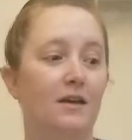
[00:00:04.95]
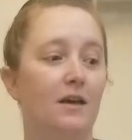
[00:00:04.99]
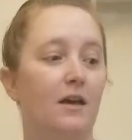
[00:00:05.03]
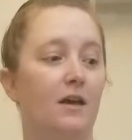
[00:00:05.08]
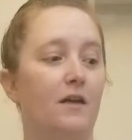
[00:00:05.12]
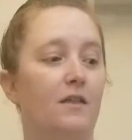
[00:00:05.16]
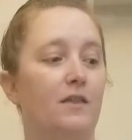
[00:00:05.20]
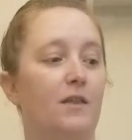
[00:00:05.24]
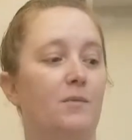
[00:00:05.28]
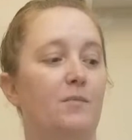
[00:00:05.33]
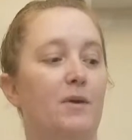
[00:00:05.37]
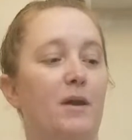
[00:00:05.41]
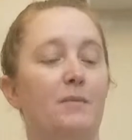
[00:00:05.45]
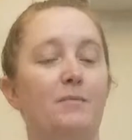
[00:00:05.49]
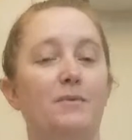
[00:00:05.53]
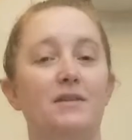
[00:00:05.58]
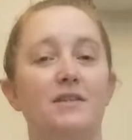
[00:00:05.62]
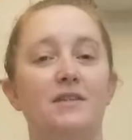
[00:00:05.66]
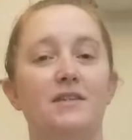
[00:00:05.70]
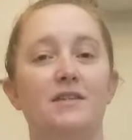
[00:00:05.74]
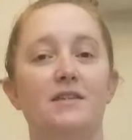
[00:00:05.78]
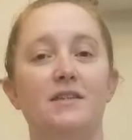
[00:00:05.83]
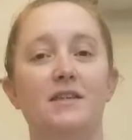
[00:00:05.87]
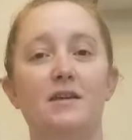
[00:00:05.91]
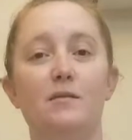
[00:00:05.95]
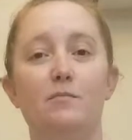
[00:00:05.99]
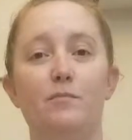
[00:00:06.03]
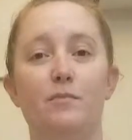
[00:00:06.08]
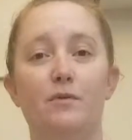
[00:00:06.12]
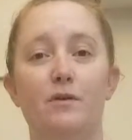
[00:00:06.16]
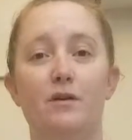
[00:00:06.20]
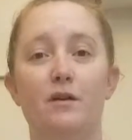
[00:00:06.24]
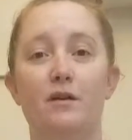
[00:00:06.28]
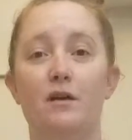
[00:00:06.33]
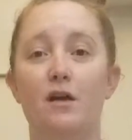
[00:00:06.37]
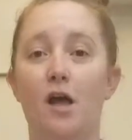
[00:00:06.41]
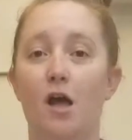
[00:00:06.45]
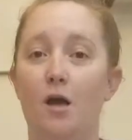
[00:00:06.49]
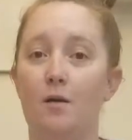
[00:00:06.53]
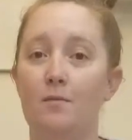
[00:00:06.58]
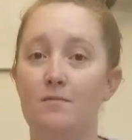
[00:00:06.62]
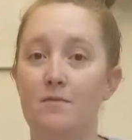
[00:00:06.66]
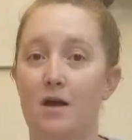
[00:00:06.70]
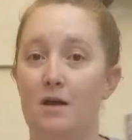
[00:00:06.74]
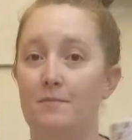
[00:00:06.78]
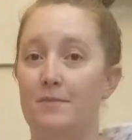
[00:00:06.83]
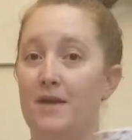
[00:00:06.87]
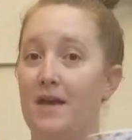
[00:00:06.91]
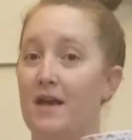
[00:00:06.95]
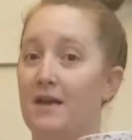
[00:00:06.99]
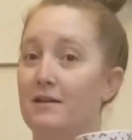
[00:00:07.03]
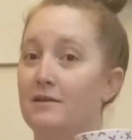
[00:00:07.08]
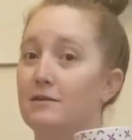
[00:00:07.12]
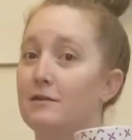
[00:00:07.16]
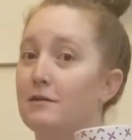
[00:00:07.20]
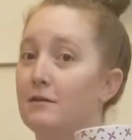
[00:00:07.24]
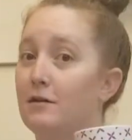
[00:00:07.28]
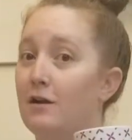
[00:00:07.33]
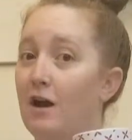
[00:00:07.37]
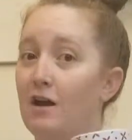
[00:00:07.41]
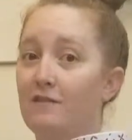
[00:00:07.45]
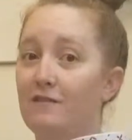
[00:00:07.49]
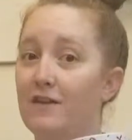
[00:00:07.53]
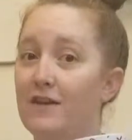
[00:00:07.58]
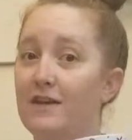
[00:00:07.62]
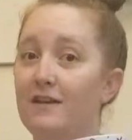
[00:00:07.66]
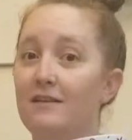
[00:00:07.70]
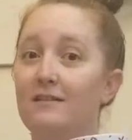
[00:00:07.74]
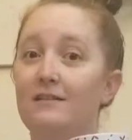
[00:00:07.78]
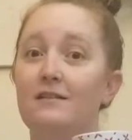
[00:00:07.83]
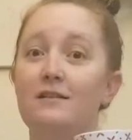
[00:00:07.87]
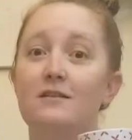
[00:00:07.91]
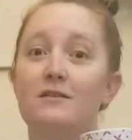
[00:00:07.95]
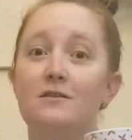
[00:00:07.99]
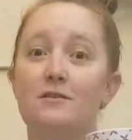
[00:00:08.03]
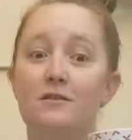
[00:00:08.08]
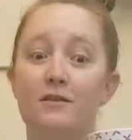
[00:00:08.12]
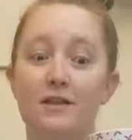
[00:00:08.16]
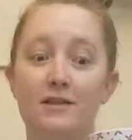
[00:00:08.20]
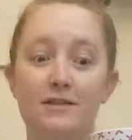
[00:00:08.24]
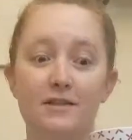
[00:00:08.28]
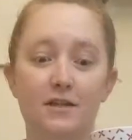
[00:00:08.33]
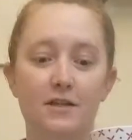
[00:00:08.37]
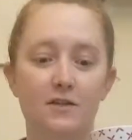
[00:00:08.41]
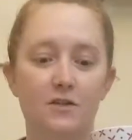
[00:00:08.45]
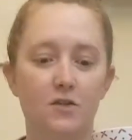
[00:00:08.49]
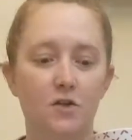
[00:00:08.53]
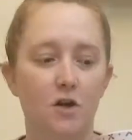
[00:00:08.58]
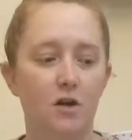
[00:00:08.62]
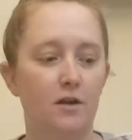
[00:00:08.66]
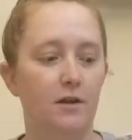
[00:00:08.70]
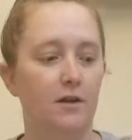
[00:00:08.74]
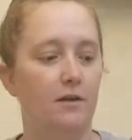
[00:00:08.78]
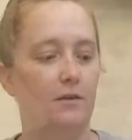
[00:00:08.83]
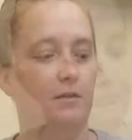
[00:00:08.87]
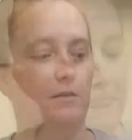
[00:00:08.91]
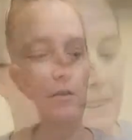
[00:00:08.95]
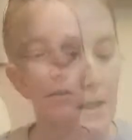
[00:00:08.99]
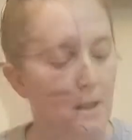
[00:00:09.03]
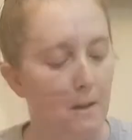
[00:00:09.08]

The baby's asleep, mommy has her coffee, so let's get started.